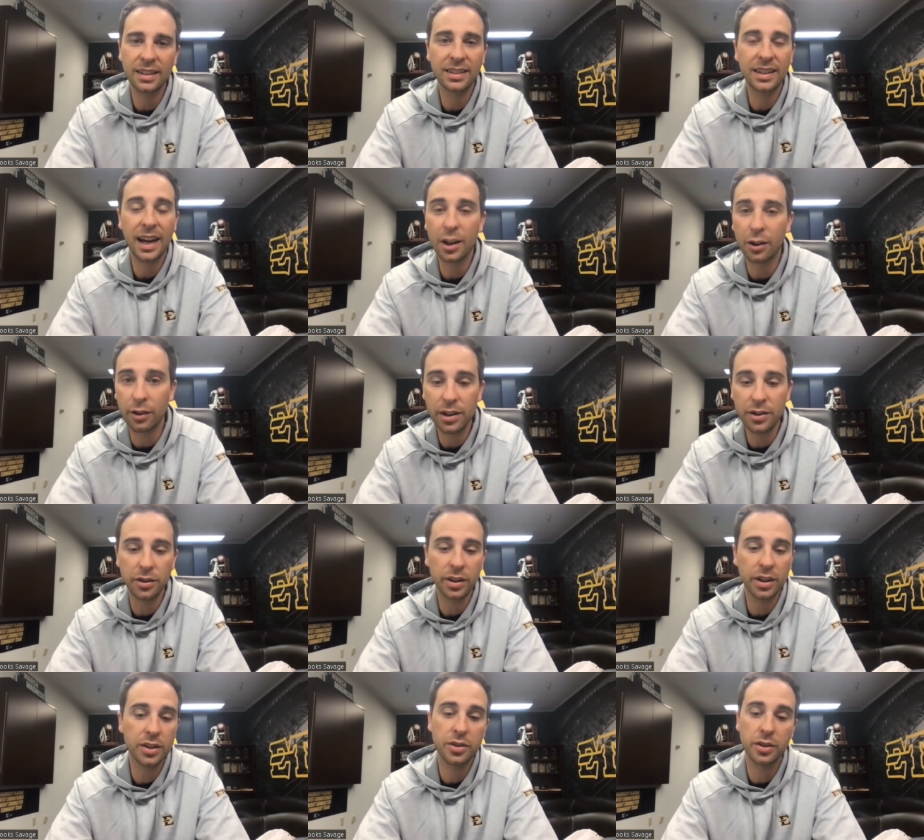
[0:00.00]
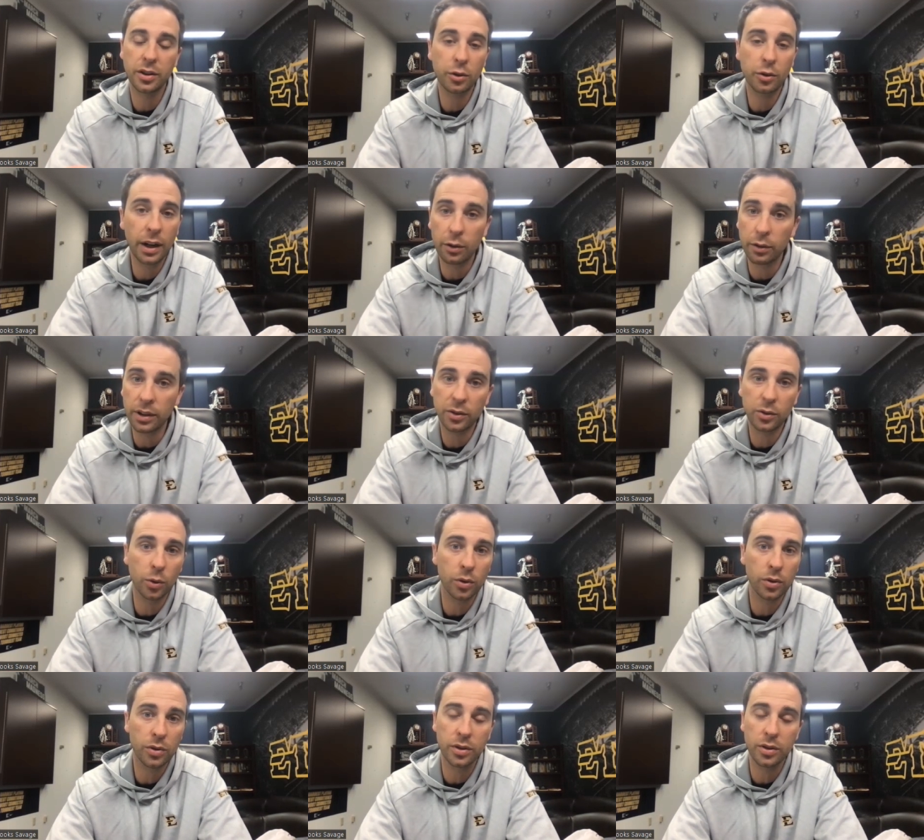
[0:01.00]
It's got great tradition, great
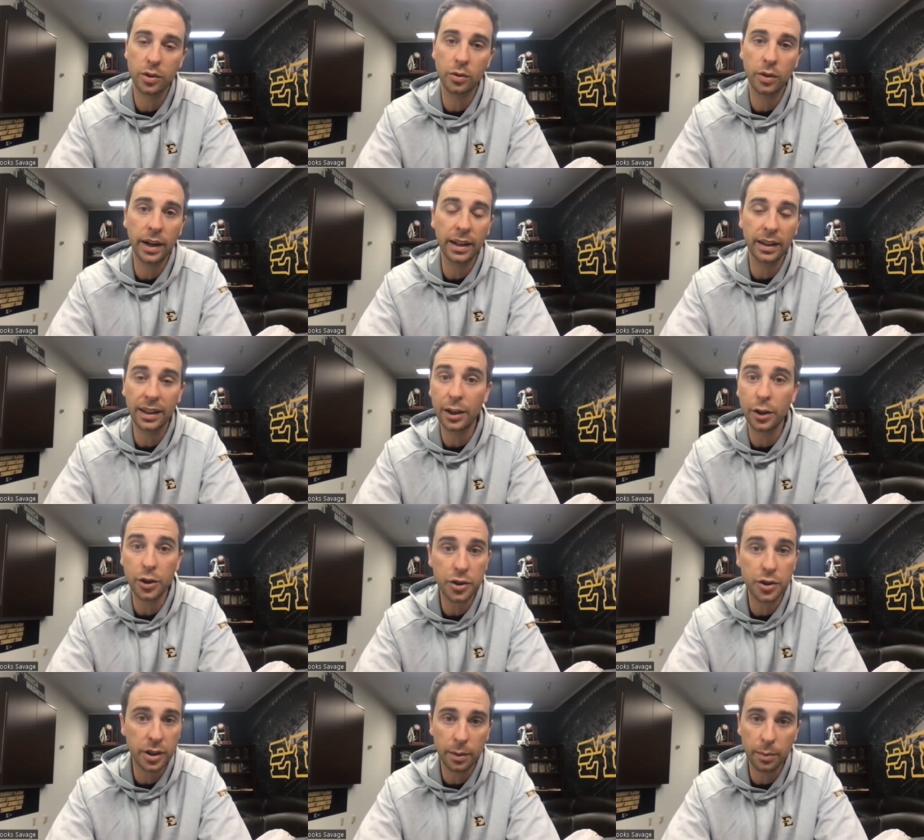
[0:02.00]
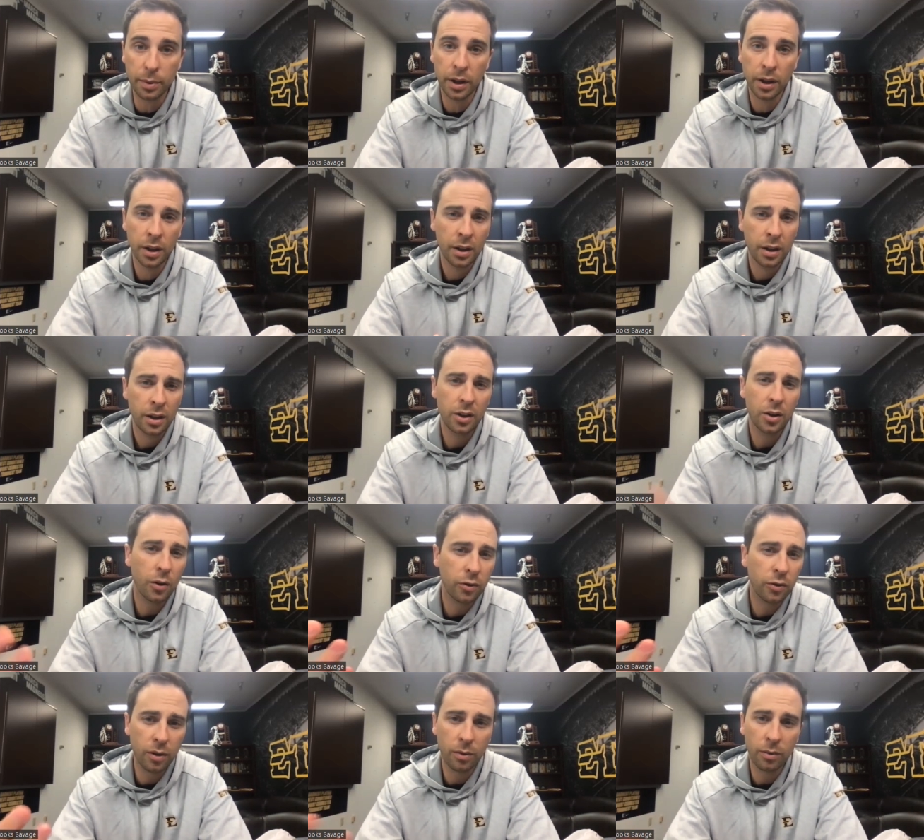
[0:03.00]
resources, great leadership, you know,
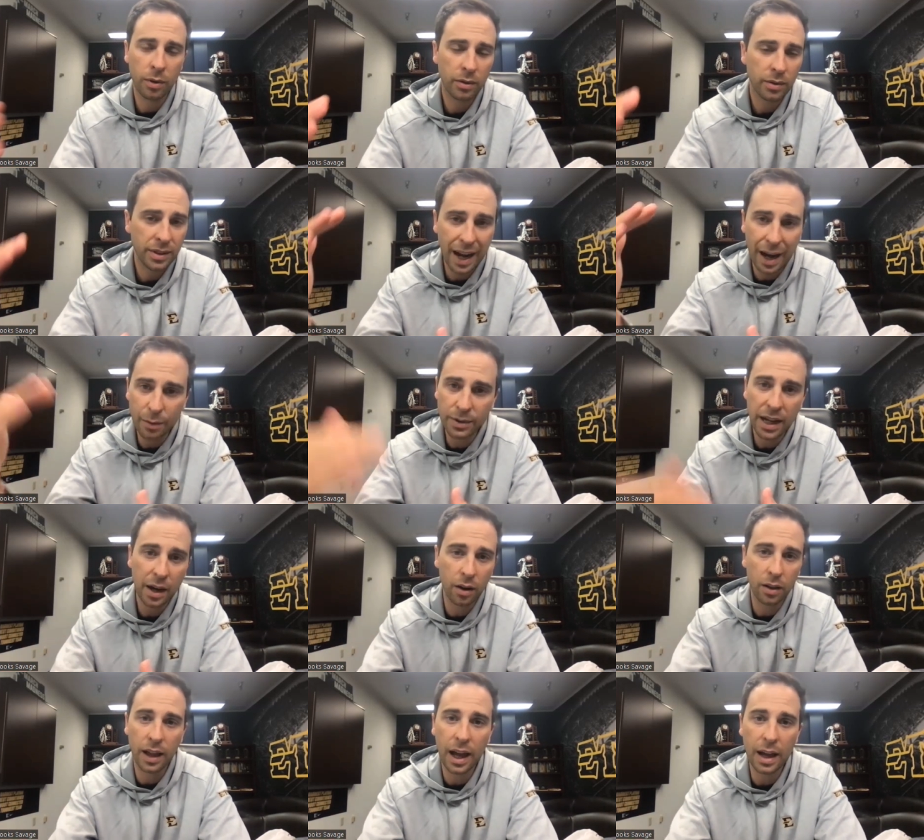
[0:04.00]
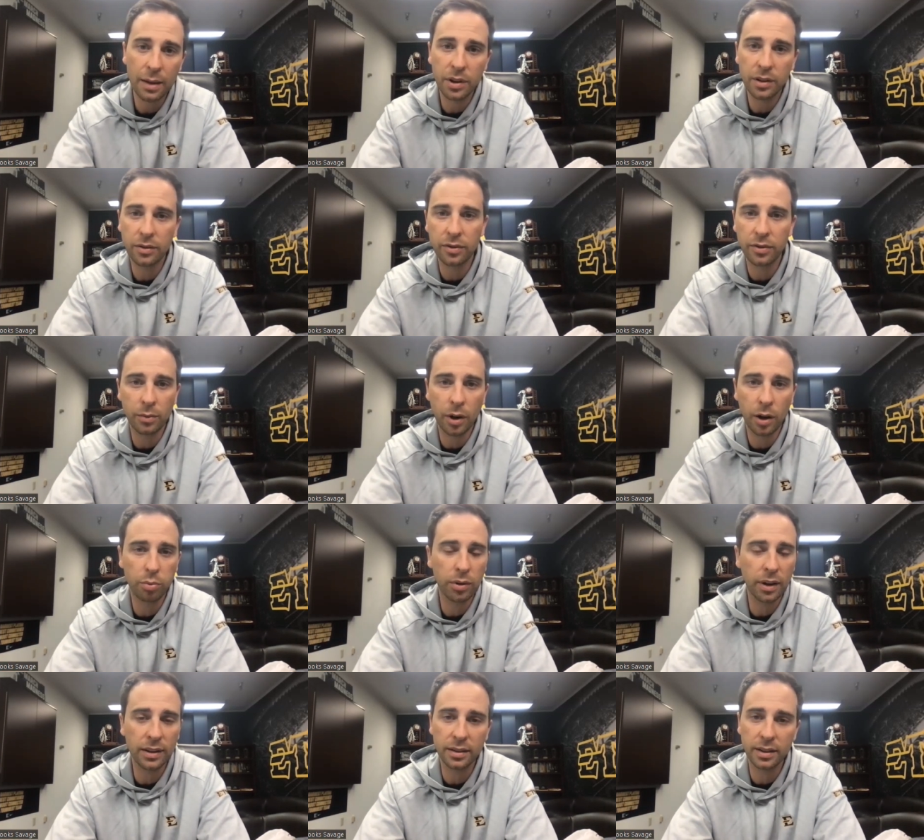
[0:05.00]
from top down alignment from our
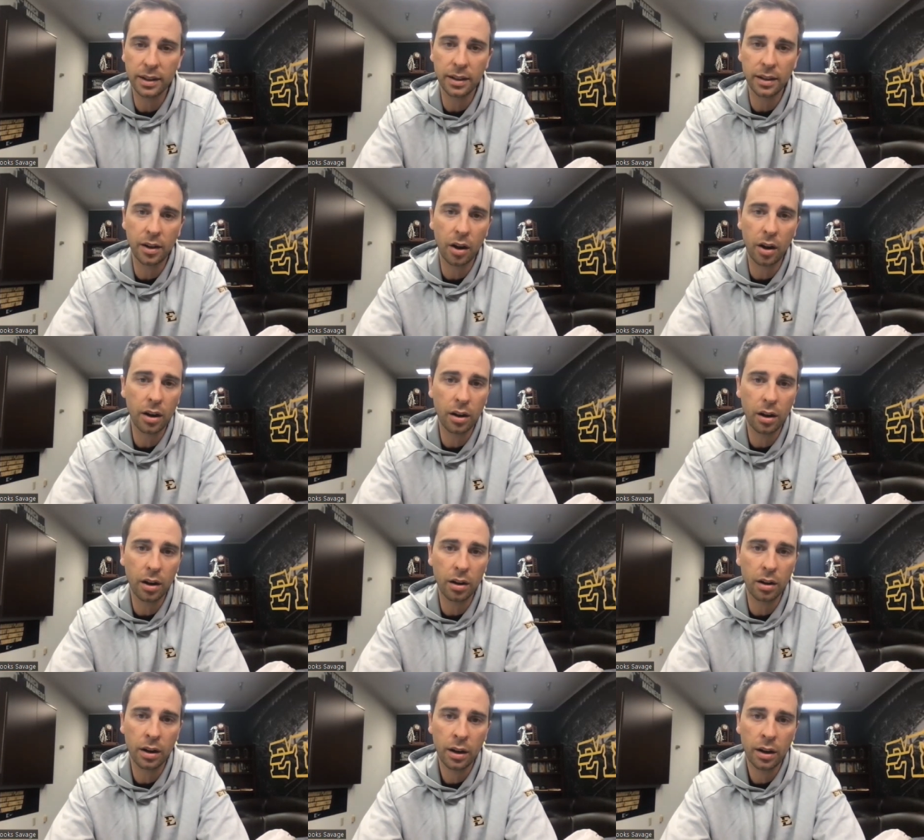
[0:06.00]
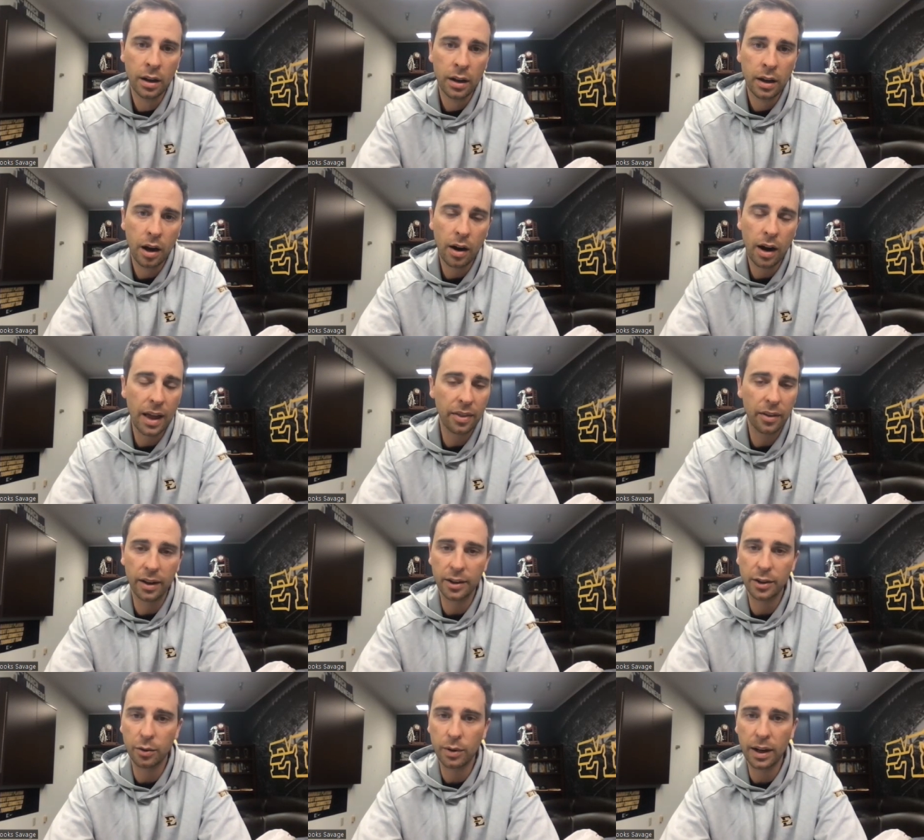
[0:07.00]
president and our, our, our
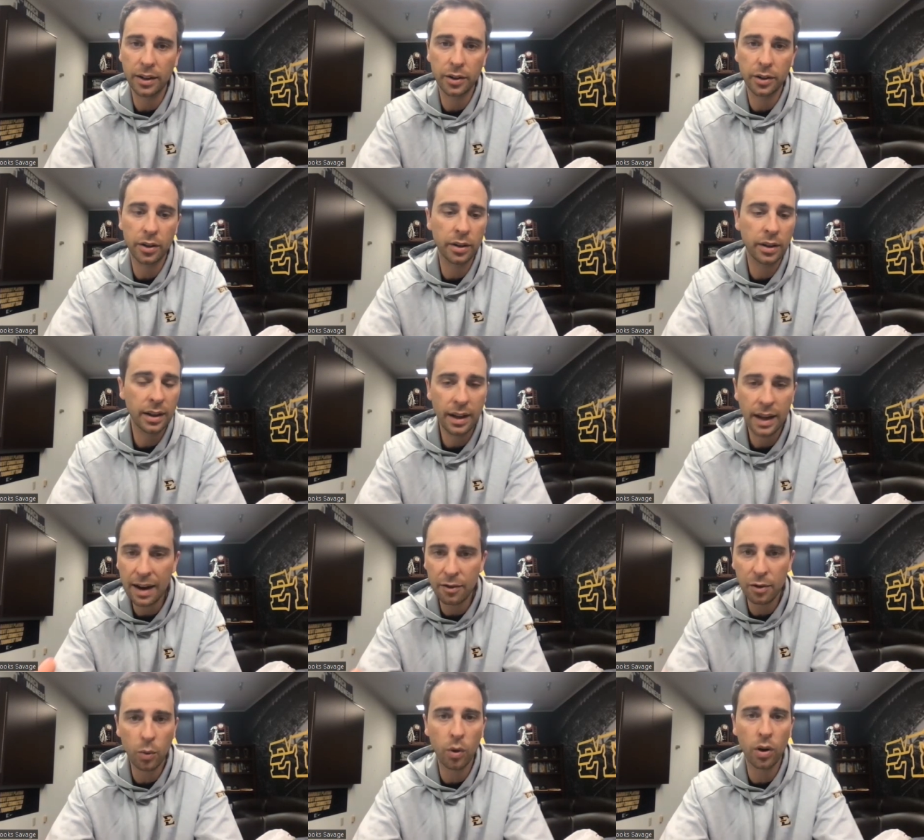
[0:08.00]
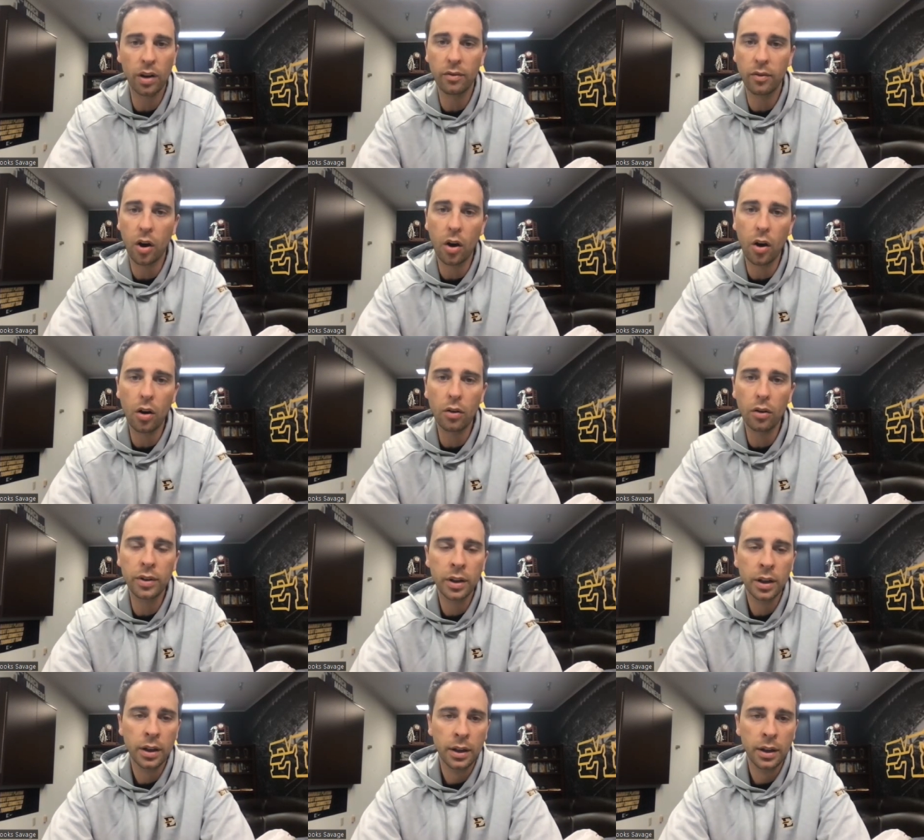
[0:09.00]
athletic director and everyone involved.